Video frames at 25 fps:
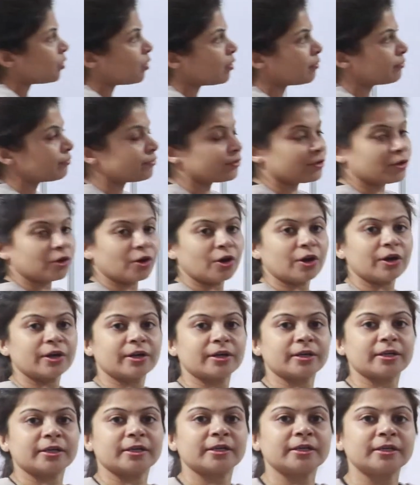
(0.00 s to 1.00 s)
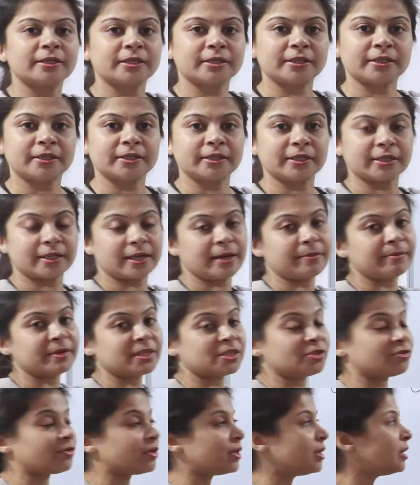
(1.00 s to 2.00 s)
of your
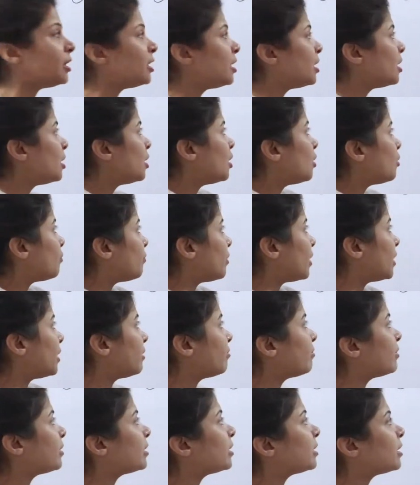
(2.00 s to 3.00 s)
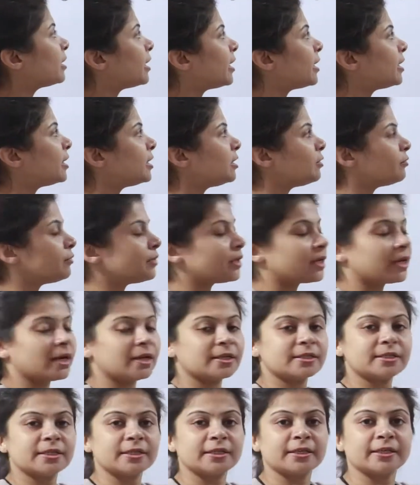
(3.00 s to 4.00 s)
chemistry, whenever we
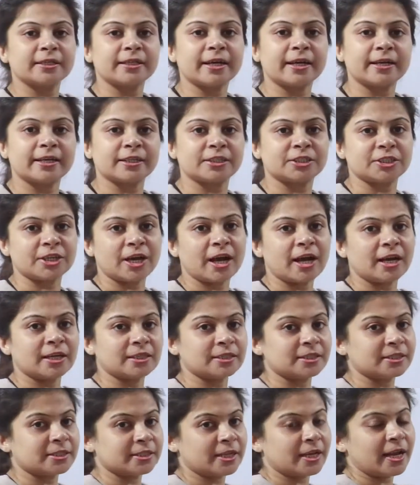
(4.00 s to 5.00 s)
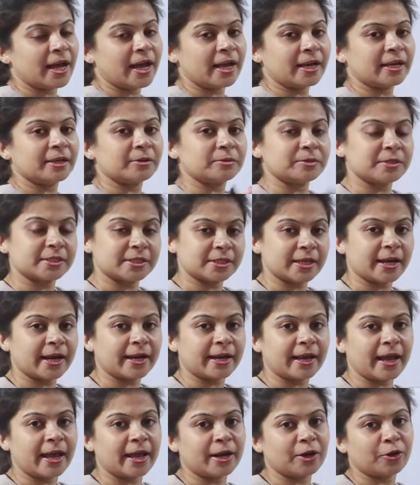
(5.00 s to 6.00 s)
consider that a charge is an ion, if it is a
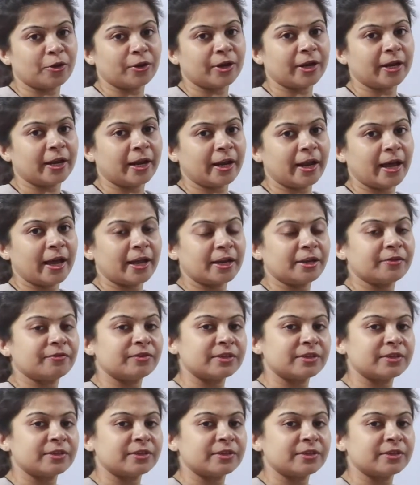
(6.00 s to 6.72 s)
cation or an anion.